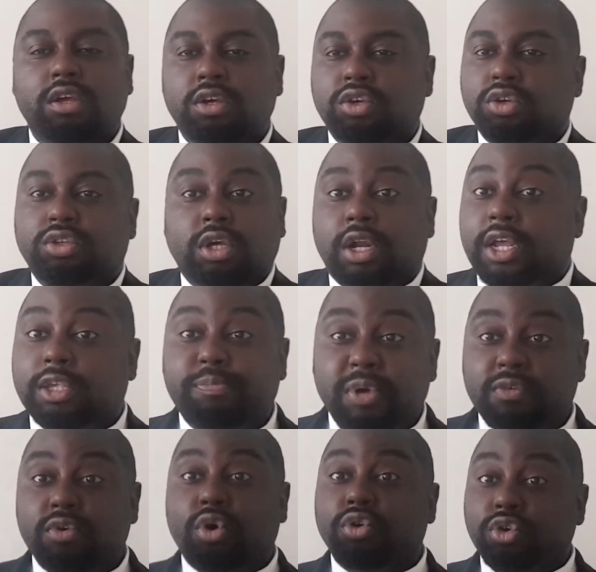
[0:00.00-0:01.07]
Because let's
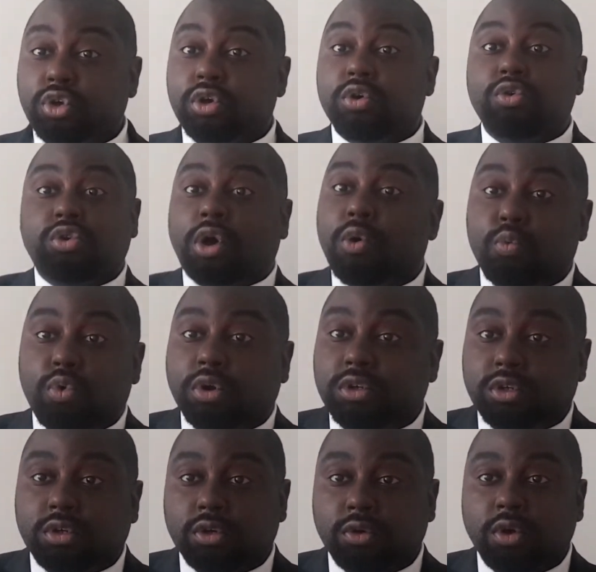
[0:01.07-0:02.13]
be real, you don't
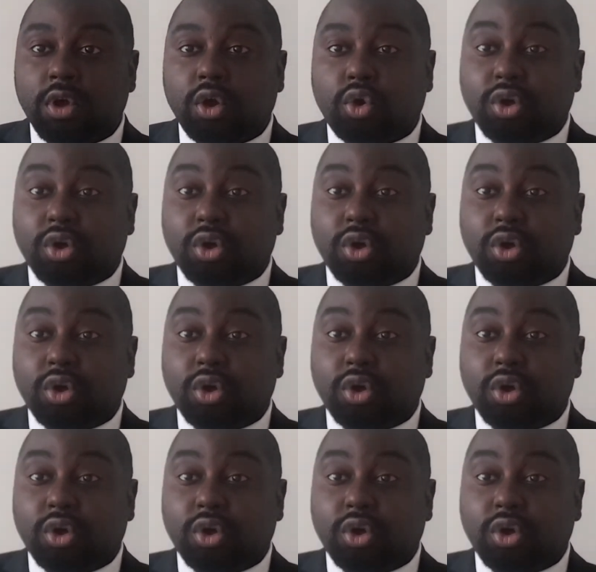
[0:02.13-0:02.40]
want to